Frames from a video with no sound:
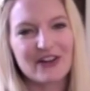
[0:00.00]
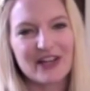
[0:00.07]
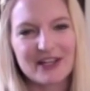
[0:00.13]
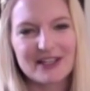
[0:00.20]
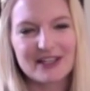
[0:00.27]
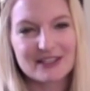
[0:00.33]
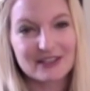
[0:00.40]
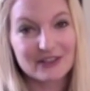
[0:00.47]

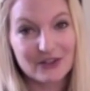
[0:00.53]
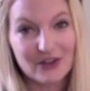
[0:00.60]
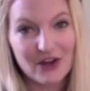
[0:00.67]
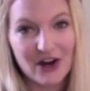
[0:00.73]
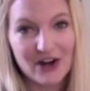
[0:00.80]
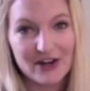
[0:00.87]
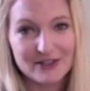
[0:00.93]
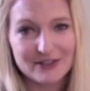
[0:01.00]
It's a little
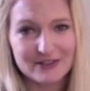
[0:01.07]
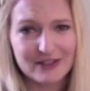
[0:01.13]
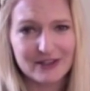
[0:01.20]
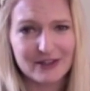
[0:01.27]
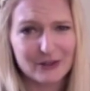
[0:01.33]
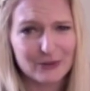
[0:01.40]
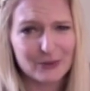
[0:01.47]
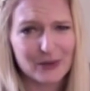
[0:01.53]
hard. It's a
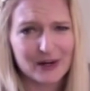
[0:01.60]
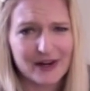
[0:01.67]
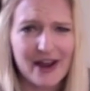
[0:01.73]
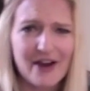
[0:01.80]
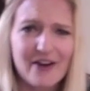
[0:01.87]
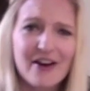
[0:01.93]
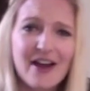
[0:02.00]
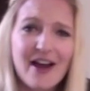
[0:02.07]
good
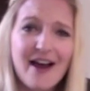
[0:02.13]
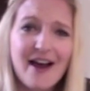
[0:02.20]
workout.